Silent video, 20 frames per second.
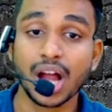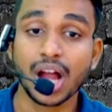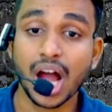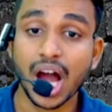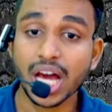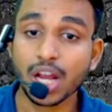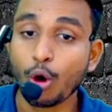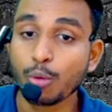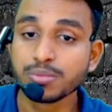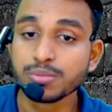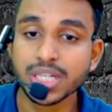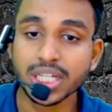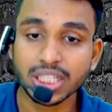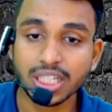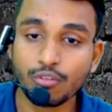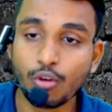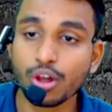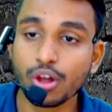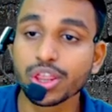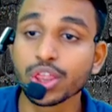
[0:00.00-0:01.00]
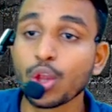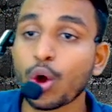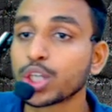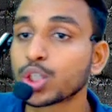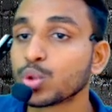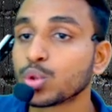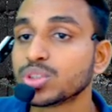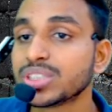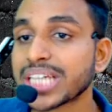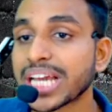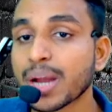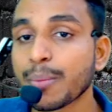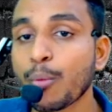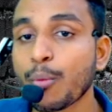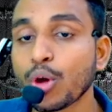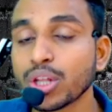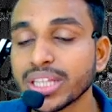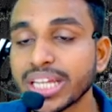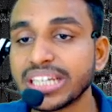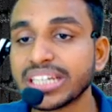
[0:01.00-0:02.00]
our objective was not to check
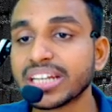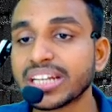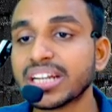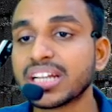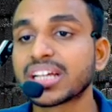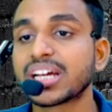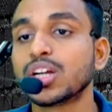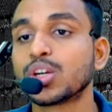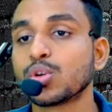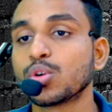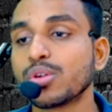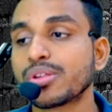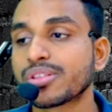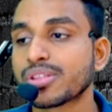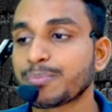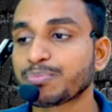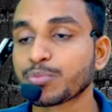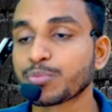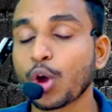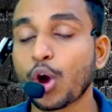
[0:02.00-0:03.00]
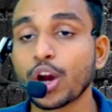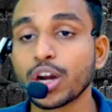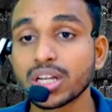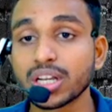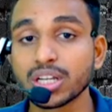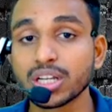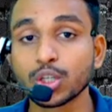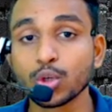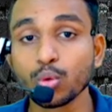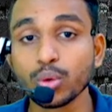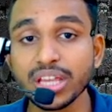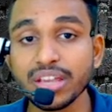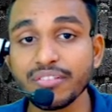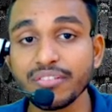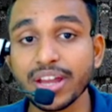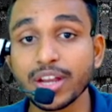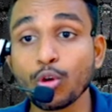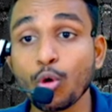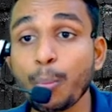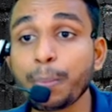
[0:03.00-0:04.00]
upon the internal controls or to give
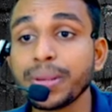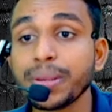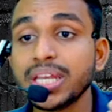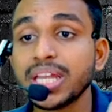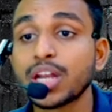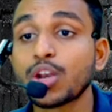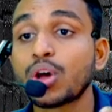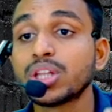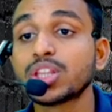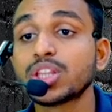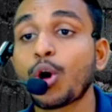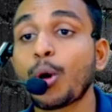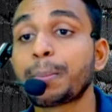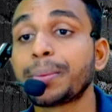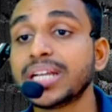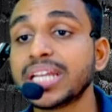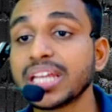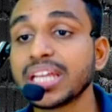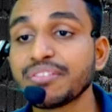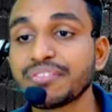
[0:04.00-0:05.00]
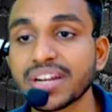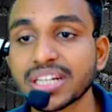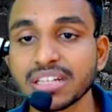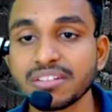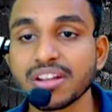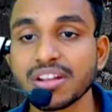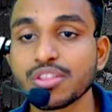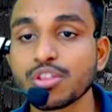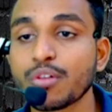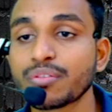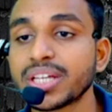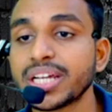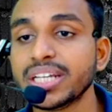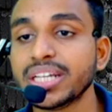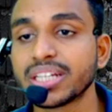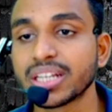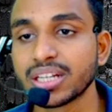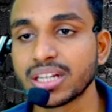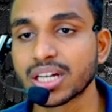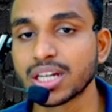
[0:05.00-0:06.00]
an opinion on the operating effectiveness of the
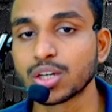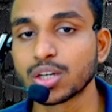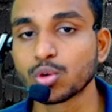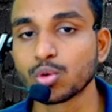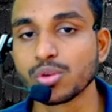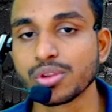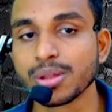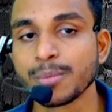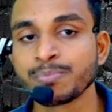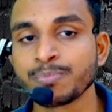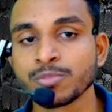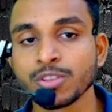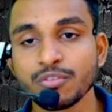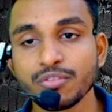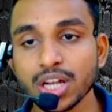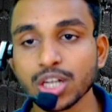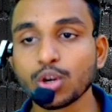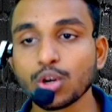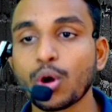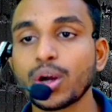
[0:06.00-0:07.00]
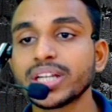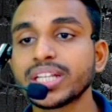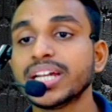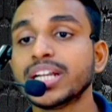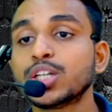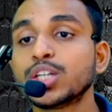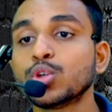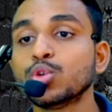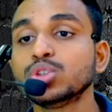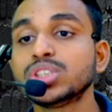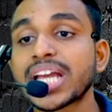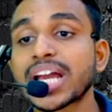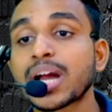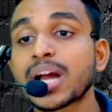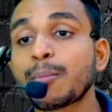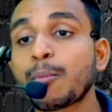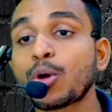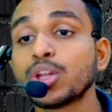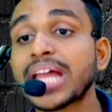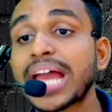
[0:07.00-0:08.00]
internal controls. We are not here to check
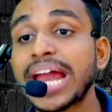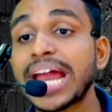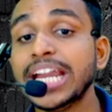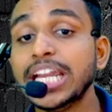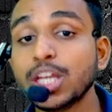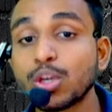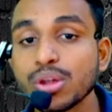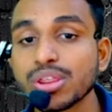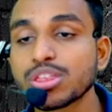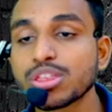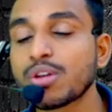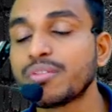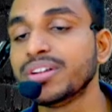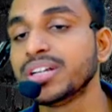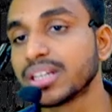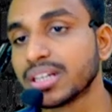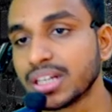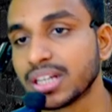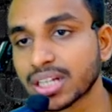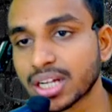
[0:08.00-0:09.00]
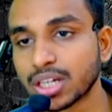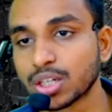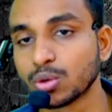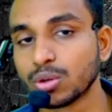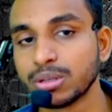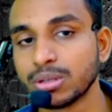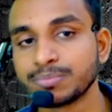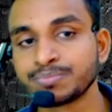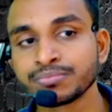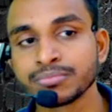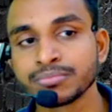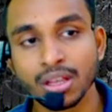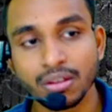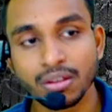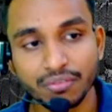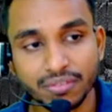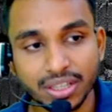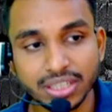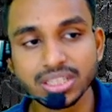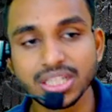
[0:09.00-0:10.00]
upon the adequacy of internal controls.
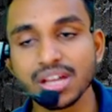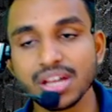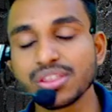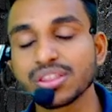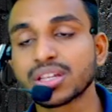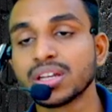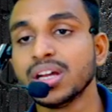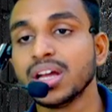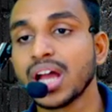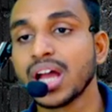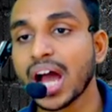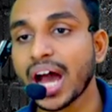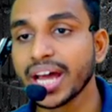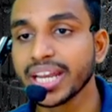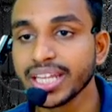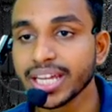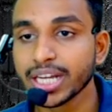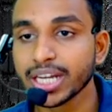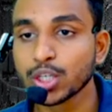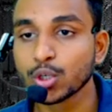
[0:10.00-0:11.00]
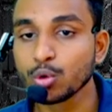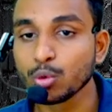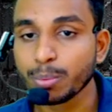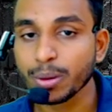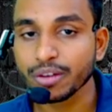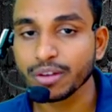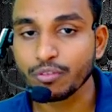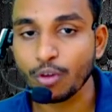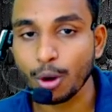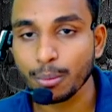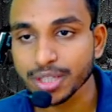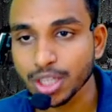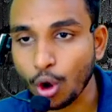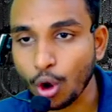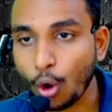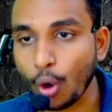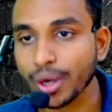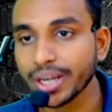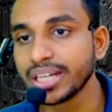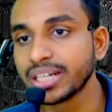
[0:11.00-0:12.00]
We just are here to perform the
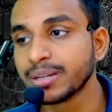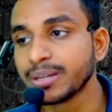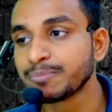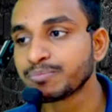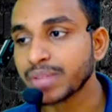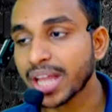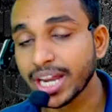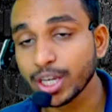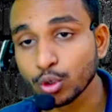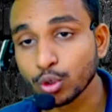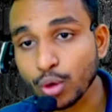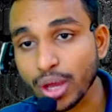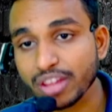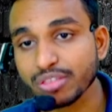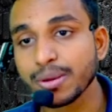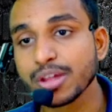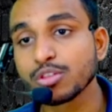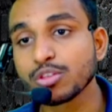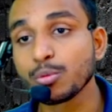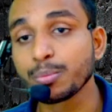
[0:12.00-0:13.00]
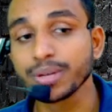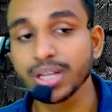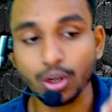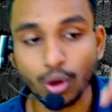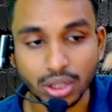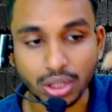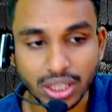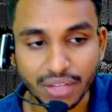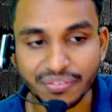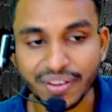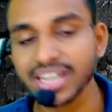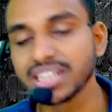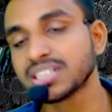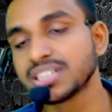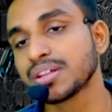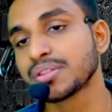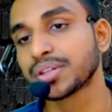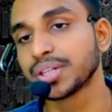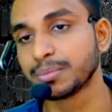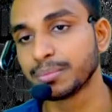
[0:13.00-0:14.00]
audit and to express opinion on the
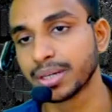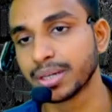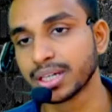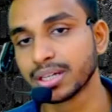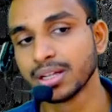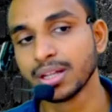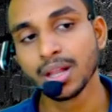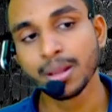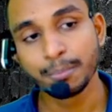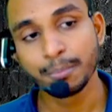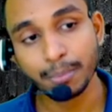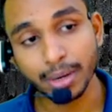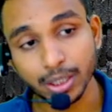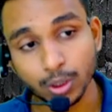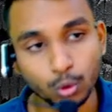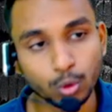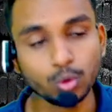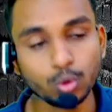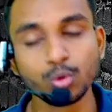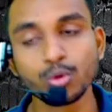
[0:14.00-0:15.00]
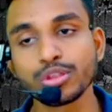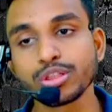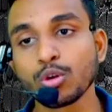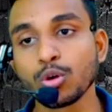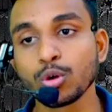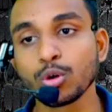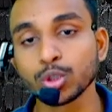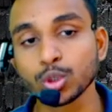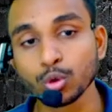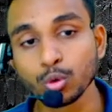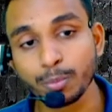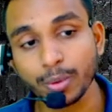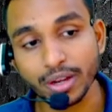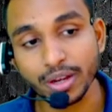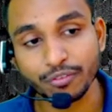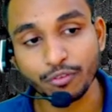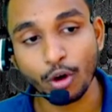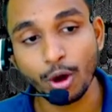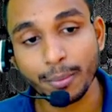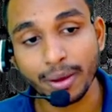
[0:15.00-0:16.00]
financial statement. But to do so, to
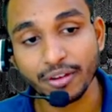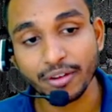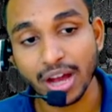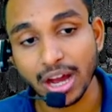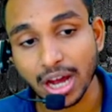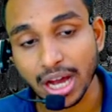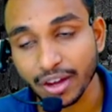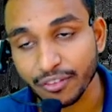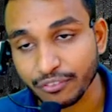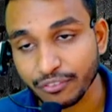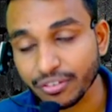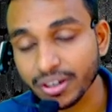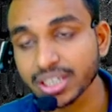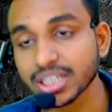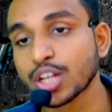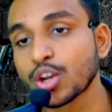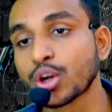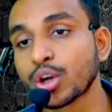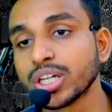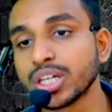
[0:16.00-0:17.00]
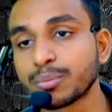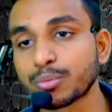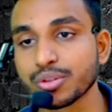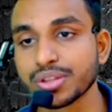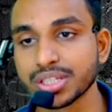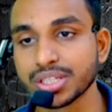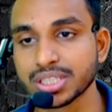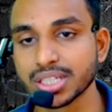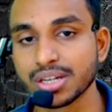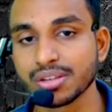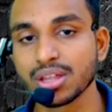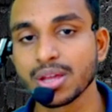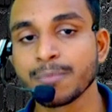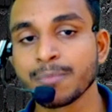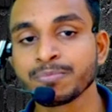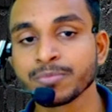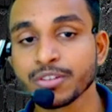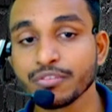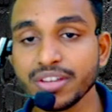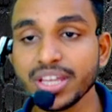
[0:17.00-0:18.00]
perform further audit procedures,
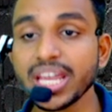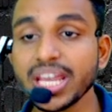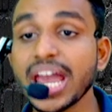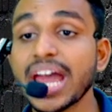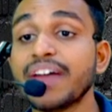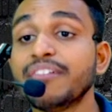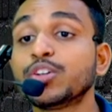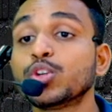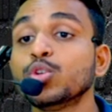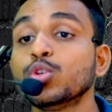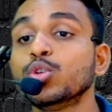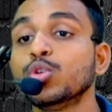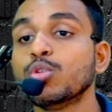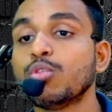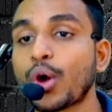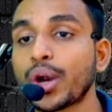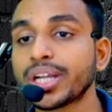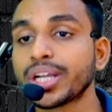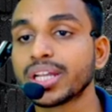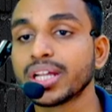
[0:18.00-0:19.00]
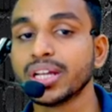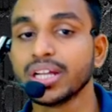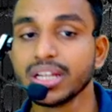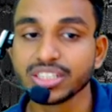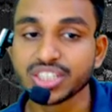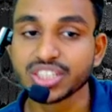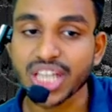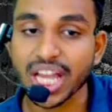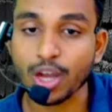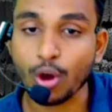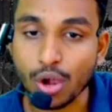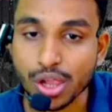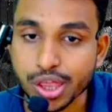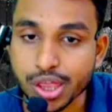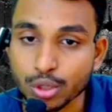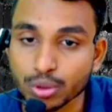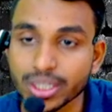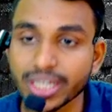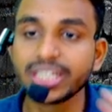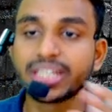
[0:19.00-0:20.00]
we have to do what? Check
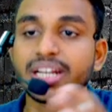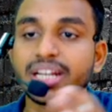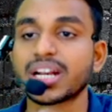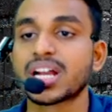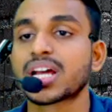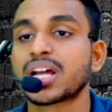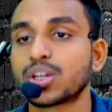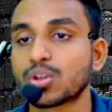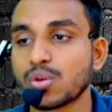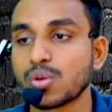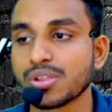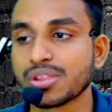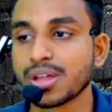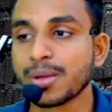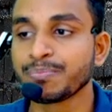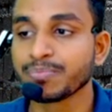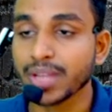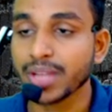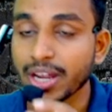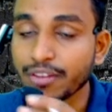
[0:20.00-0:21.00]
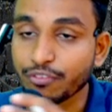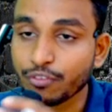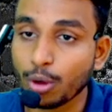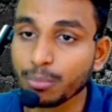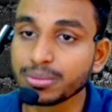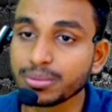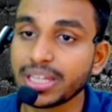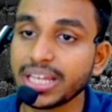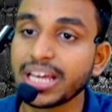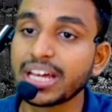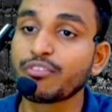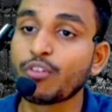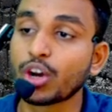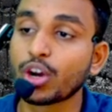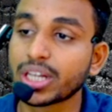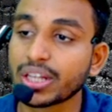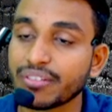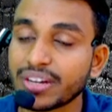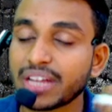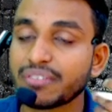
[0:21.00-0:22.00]
also the internal controls. And from there,
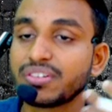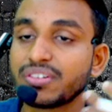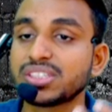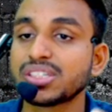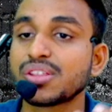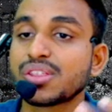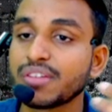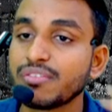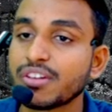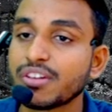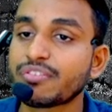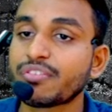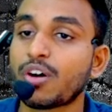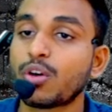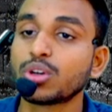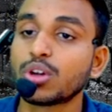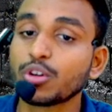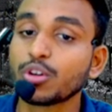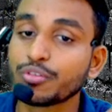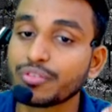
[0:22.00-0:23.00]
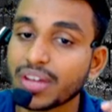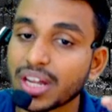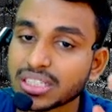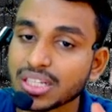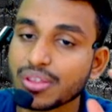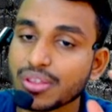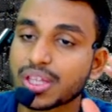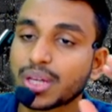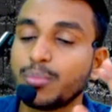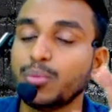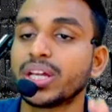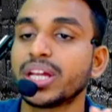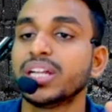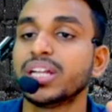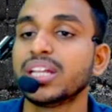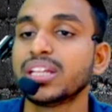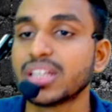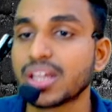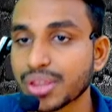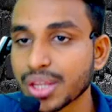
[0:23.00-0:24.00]
whatever deficiency we found out, we are just
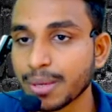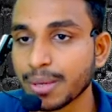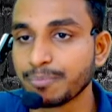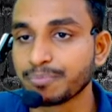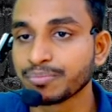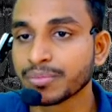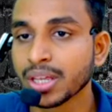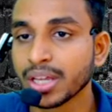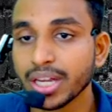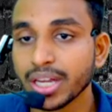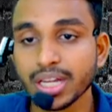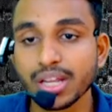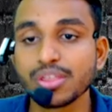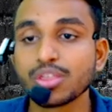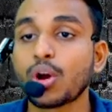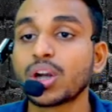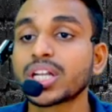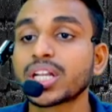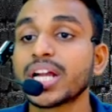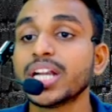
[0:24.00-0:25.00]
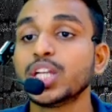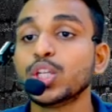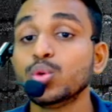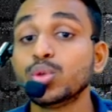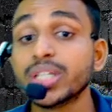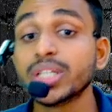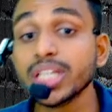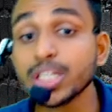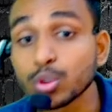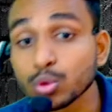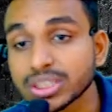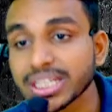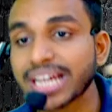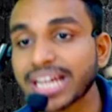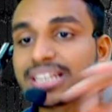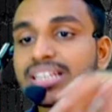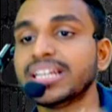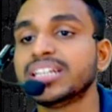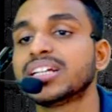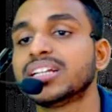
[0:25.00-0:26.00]
communicating the same. It is not a duty to
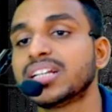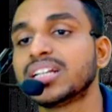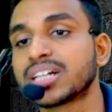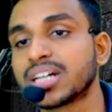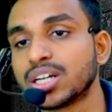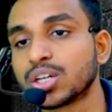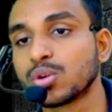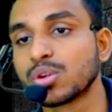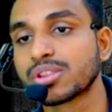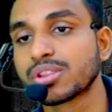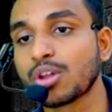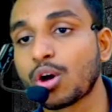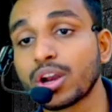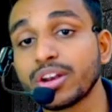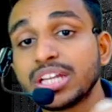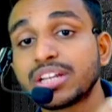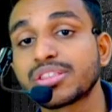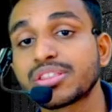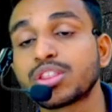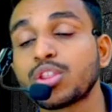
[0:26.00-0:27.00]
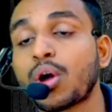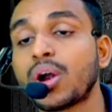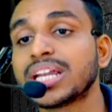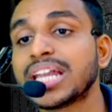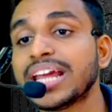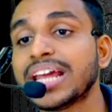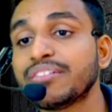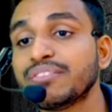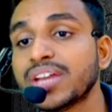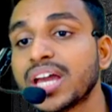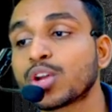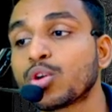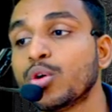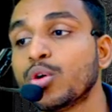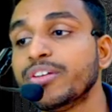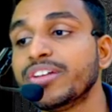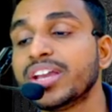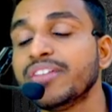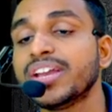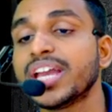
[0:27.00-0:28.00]
check the internal controls, or it's not like we are
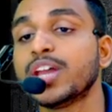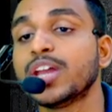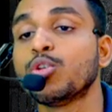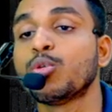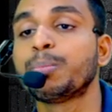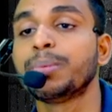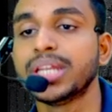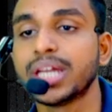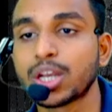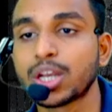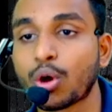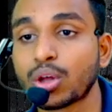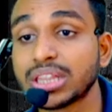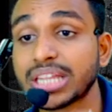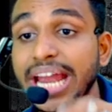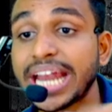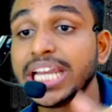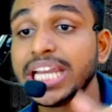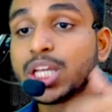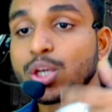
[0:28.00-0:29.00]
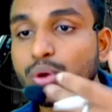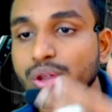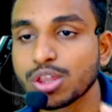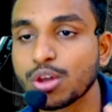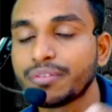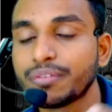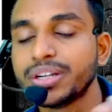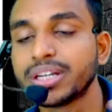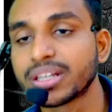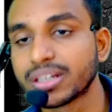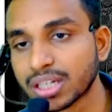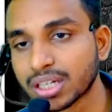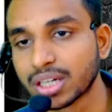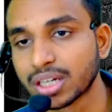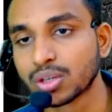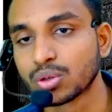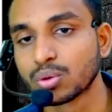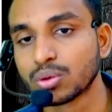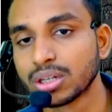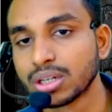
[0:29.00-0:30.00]
giving an opinion on the adequacy of internal
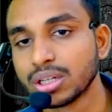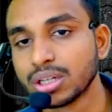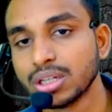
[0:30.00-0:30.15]
control.